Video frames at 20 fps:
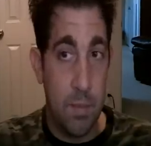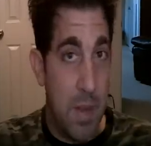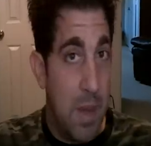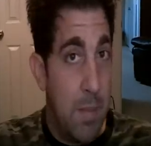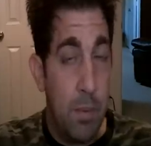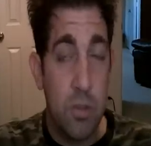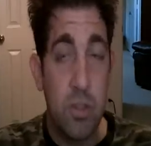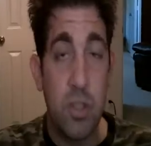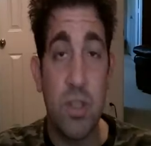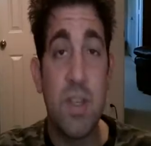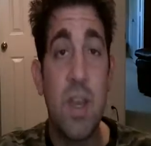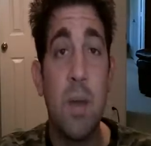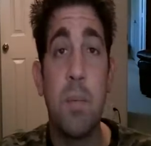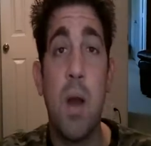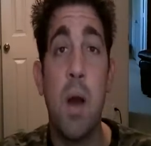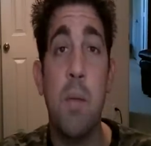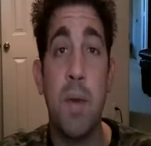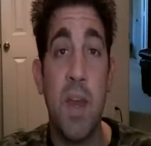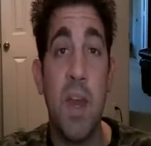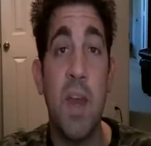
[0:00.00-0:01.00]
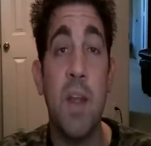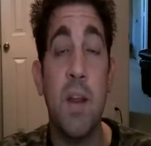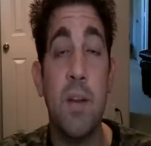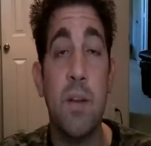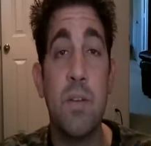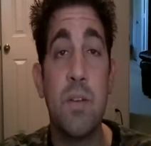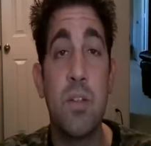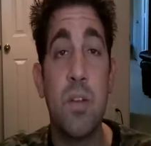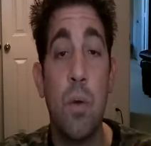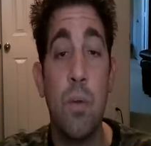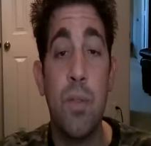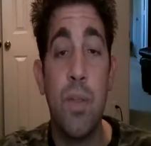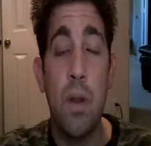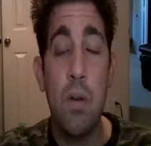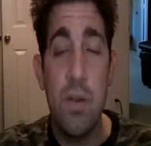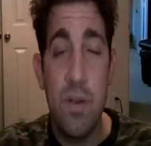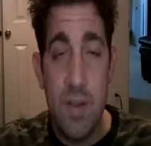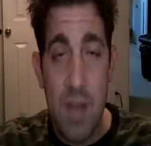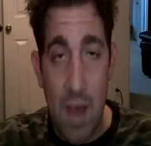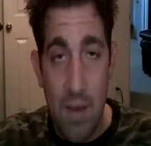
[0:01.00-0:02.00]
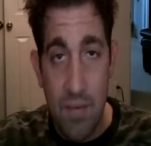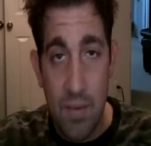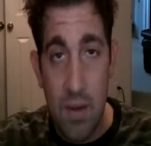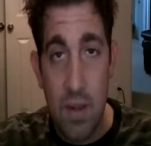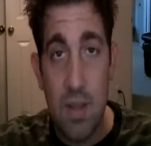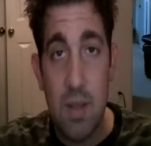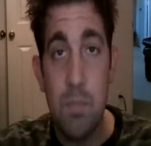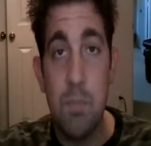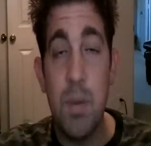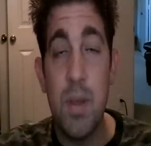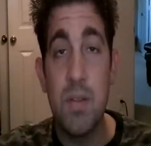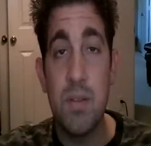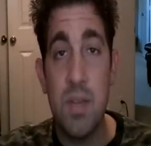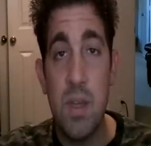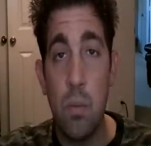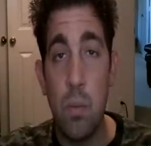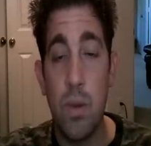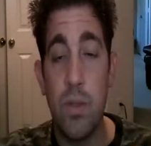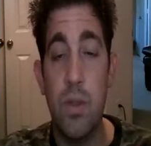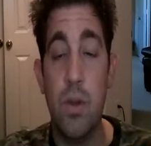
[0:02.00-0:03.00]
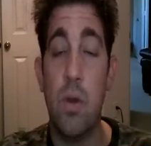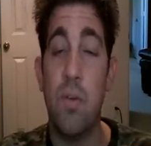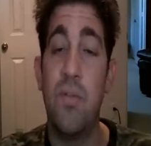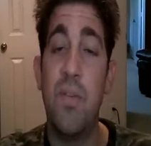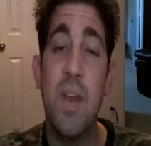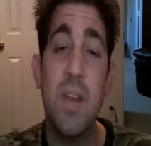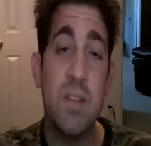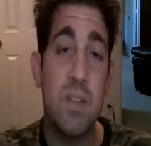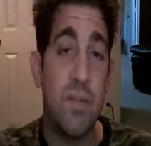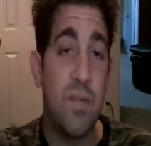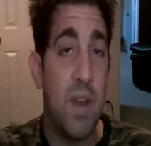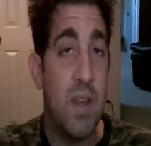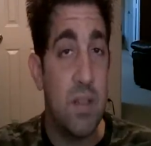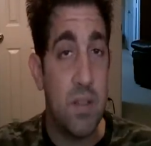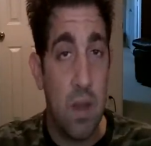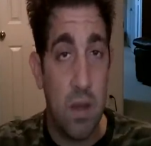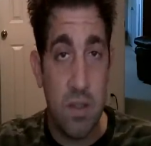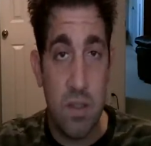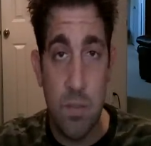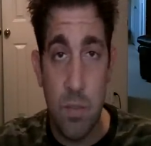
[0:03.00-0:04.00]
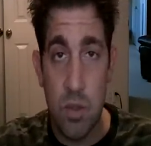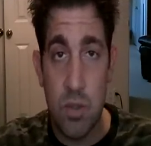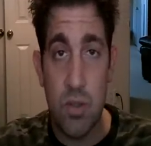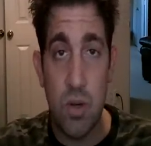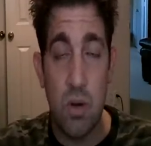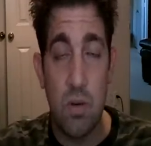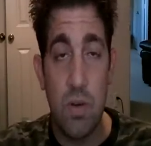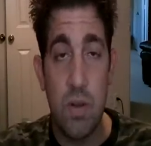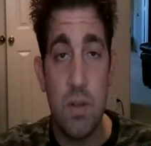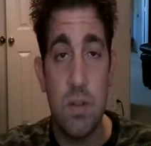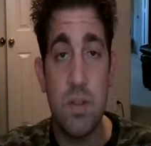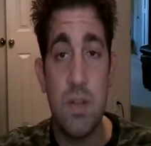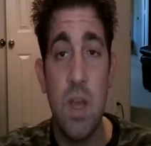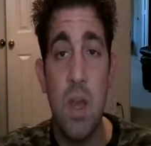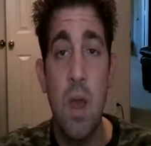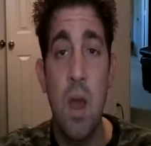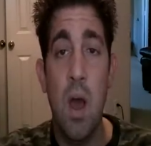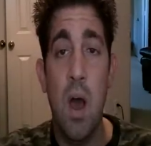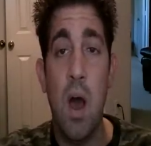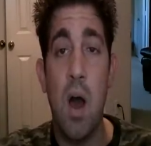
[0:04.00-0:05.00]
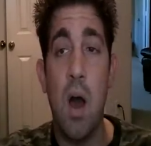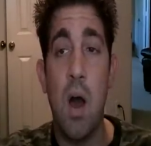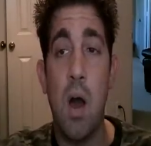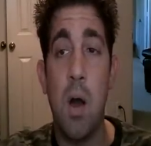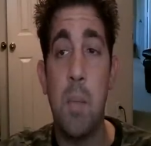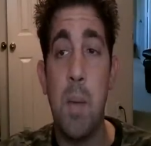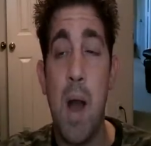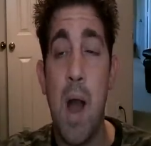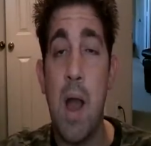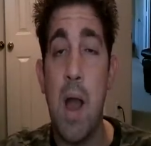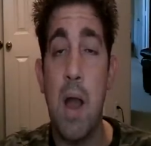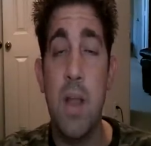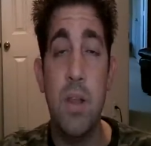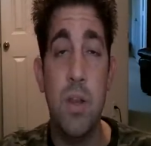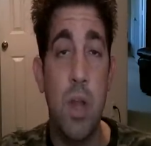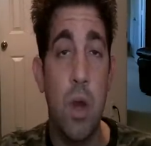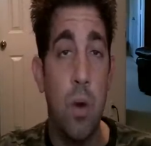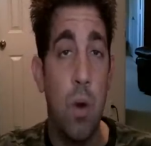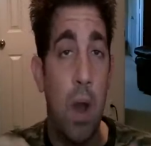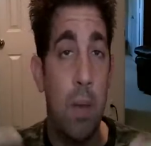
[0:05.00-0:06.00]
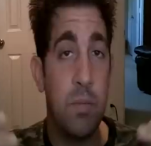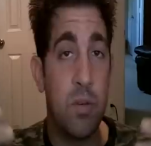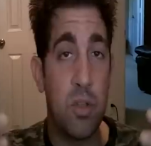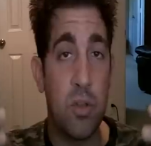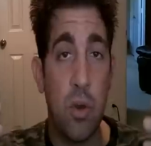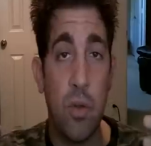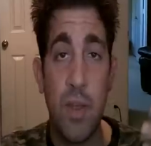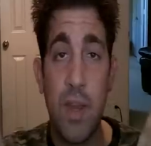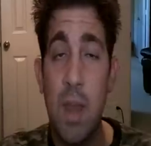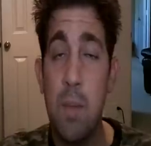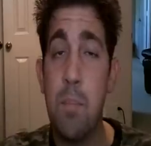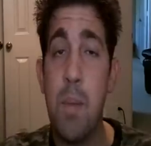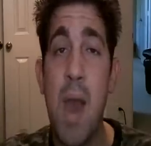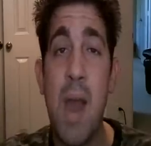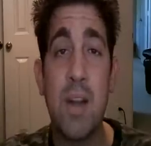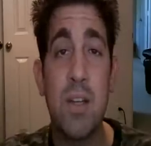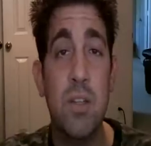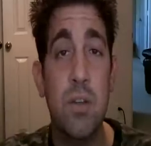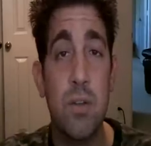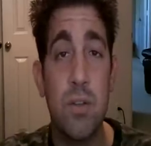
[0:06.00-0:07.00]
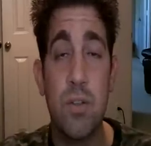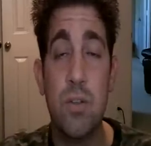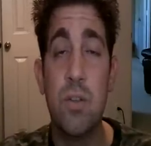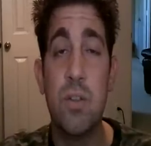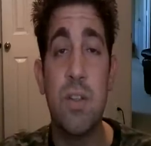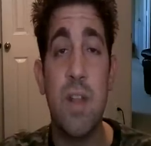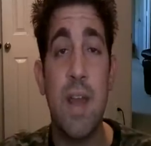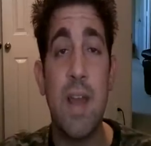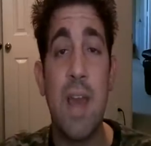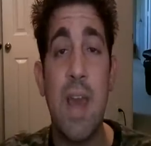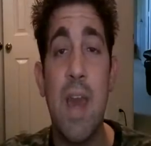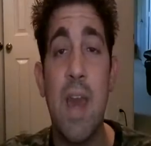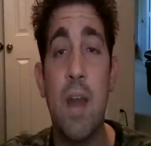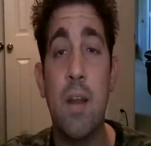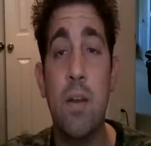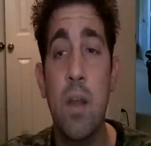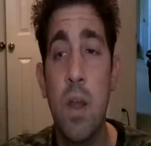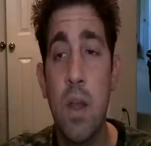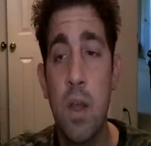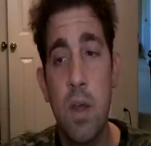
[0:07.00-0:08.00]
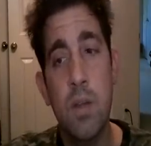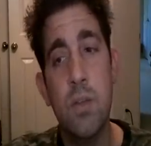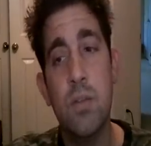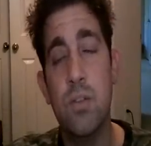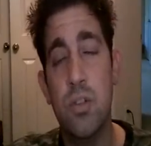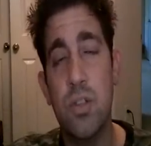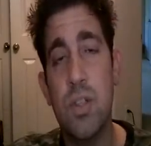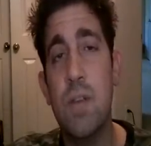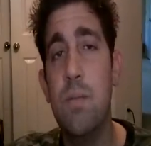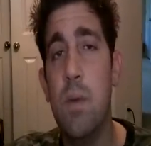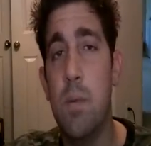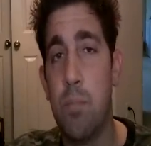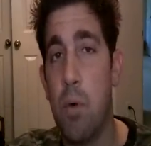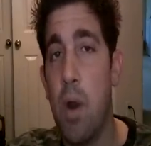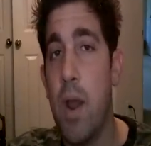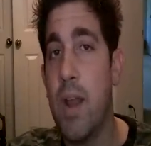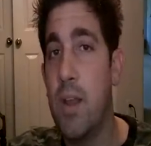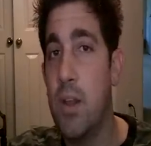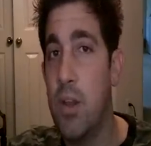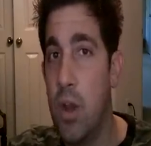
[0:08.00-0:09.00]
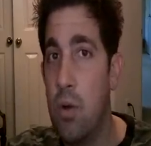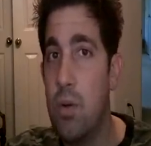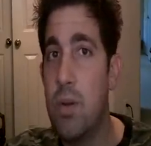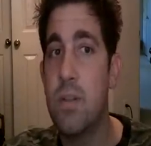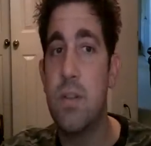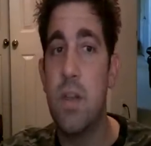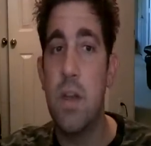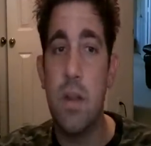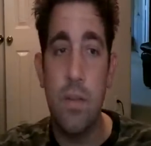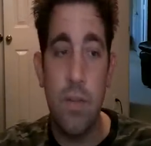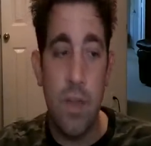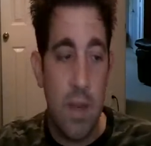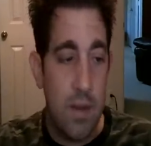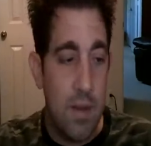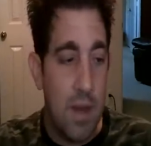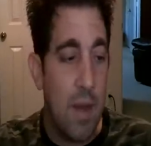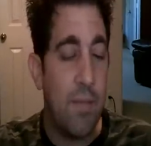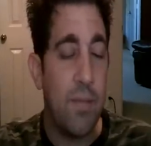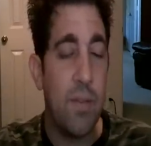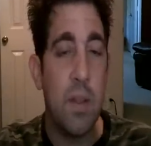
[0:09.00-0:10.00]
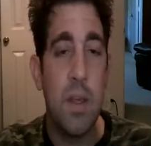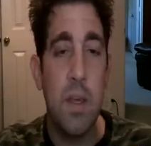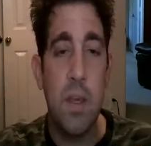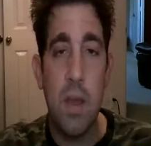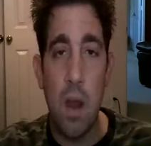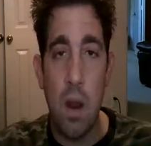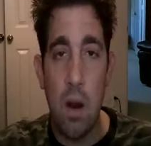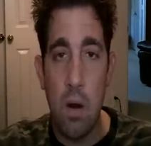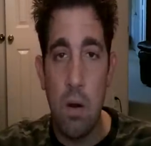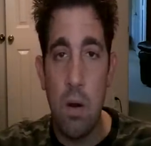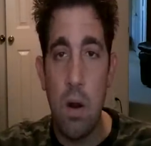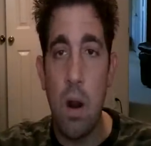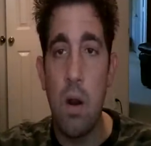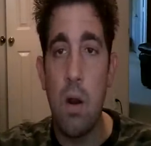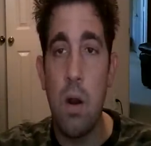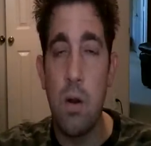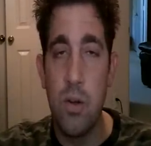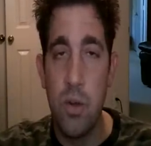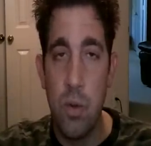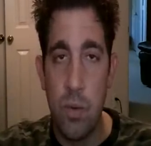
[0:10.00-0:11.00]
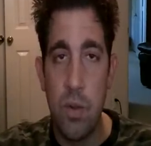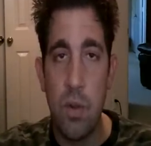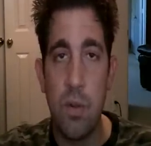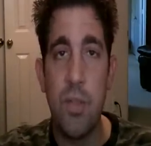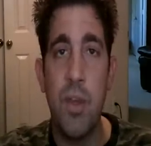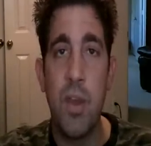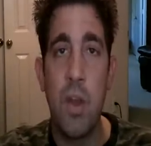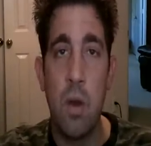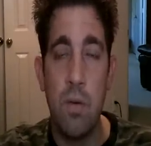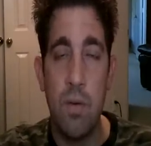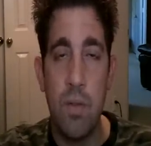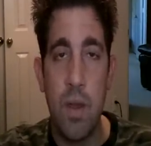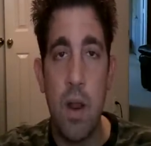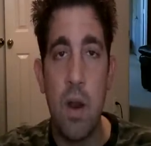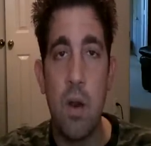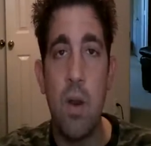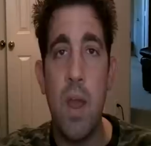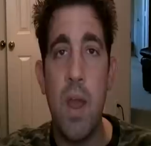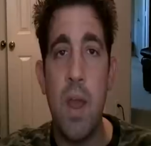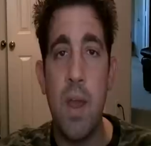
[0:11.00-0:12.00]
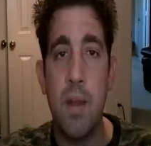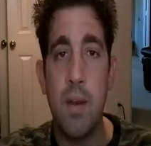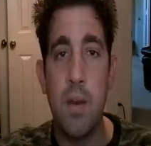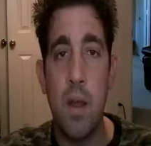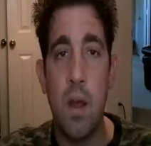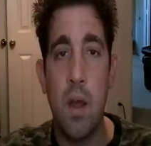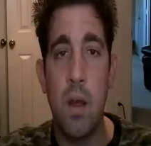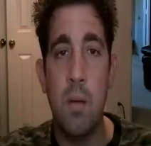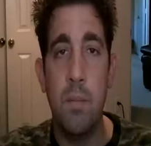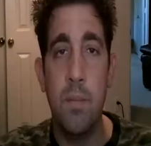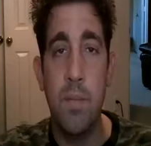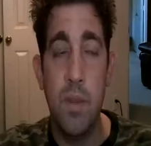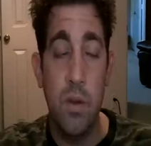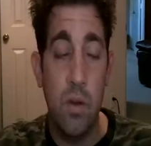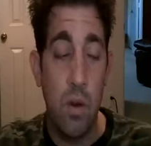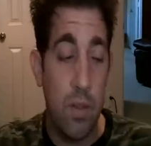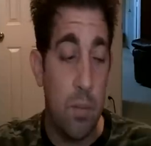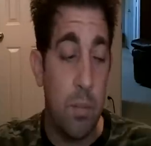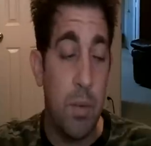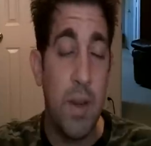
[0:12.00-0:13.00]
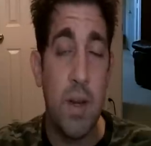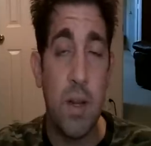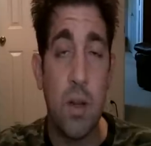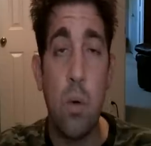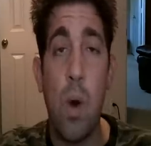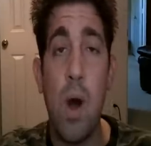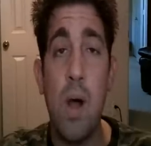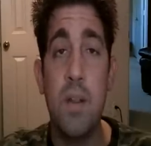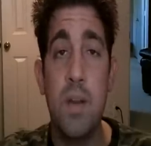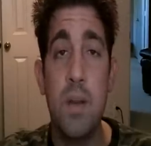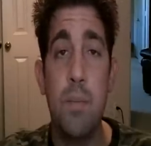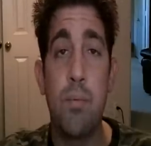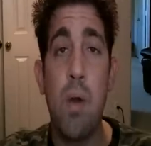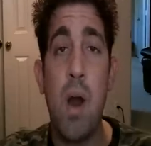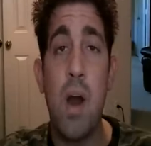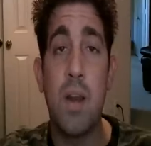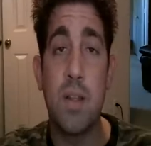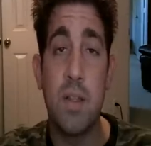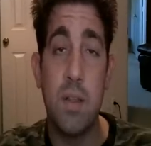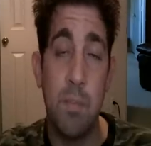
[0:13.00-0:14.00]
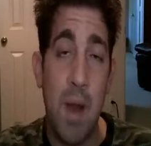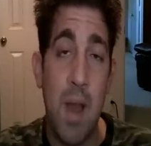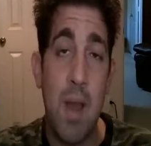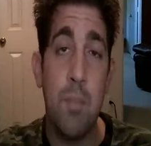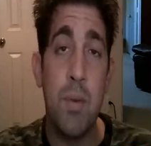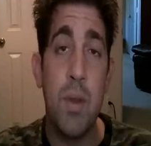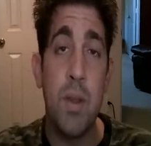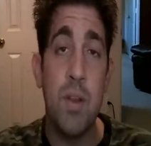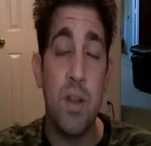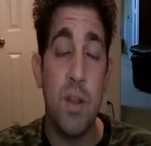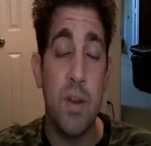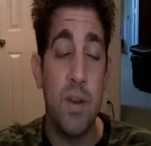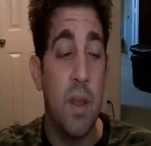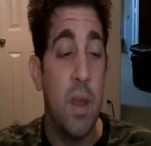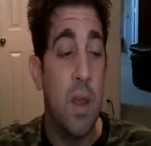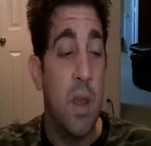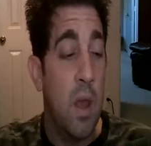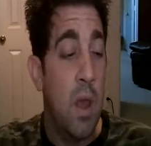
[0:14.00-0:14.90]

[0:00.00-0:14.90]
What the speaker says: people just kept coming in. So they're definitely busy with face-to-face customer service. I'm sure they'll get back to you as soon as they can. So just give them a break, because they definitely are doing their thing over there, and they're bringing a quality product, in my opinion.